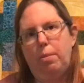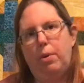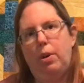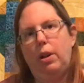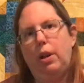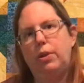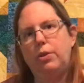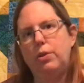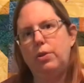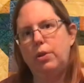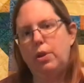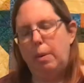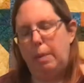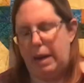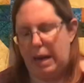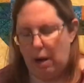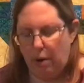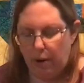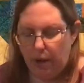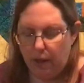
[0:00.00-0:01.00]
collections
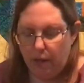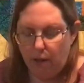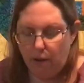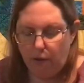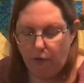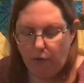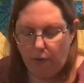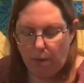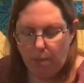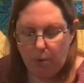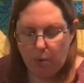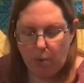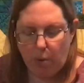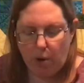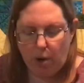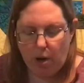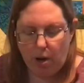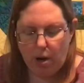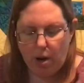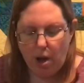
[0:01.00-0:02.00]
coming out in the
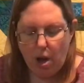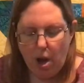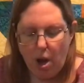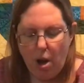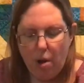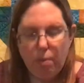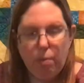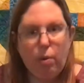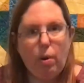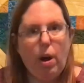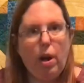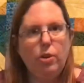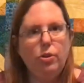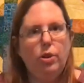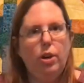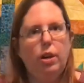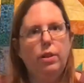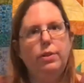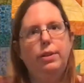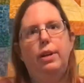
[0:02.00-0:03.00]
February
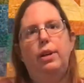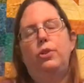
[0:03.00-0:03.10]
projects.